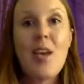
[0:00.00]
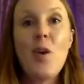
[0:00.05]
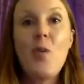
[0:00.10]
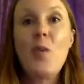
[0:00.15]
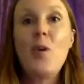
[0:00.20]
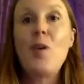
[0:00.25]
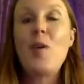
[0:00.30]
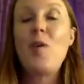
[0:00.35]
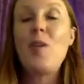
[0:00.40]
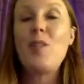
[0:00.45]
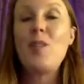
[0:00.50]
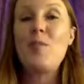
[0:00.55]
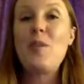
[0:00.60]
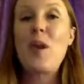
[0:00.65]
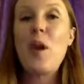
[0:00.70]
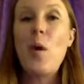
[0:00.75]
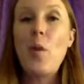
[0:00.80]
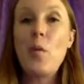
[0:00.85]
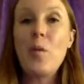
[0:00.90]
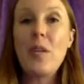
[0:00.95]
We're going to
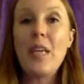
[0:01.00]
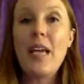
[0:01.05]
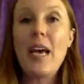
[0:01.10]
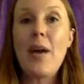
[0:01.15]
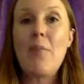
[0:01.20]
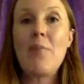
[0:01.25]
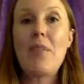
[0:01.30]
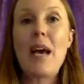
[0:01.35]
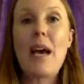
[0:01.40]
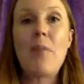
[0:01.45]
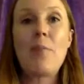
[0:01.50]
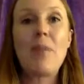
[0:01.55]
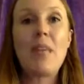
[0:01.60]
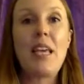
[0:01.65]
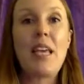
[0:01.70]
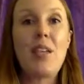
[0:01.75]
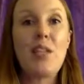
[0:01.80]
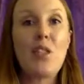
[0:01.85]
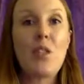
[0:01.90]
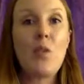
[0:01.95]
be opening up the
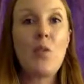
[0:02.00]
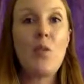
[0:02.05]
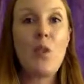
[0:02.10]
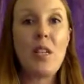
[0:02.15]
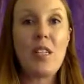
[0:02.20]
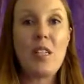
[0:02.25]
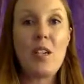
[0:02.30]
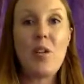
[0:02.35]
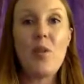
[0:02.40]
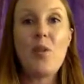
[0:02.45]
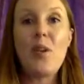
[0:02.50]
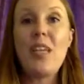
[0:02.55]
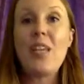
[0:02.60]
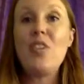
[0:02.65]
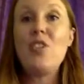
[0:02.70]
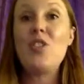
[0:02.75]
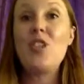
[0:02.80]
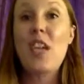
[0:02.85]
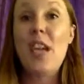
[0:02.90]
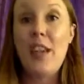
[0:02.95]
application window
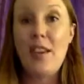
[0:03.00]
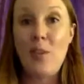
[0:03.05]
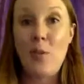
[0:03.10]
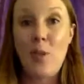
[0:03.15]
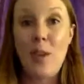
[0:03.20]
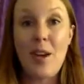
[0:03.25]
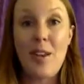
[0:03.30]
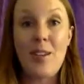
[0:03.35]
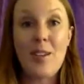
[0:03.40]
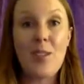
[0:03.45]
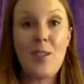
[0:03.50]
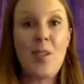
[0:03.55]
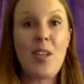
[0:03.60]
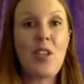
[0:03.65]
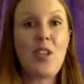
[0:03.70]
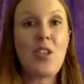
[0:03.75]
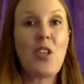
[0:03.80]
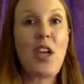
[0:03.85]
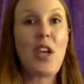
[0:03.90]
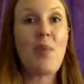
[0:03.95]
in January, so you
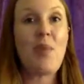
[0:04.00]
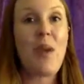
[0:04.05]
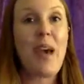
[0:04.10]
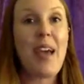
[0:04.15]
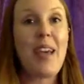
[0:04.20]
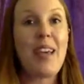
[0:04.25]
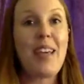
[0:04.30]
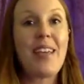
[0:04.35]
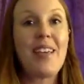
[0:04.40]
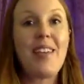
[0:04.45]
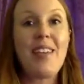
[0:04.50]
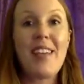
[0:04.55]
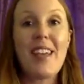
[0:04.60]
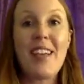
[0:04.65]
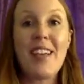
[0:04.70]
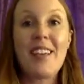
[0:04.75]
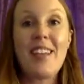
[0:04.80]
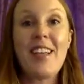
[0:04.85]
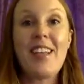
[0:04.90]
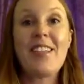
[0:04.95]
can check back at Young
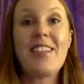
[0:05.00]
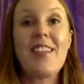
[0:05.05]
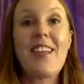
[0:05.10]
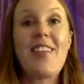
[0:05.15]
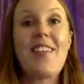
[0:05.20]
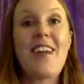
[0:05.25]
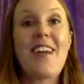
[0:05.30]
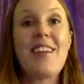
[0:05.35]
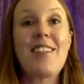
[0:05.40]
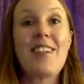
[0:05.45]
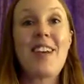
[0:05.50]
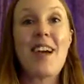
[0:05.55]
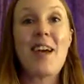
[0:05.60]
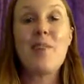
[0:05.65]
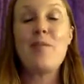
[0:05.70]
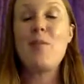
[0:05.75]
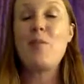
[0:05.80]
Inklings at that time, and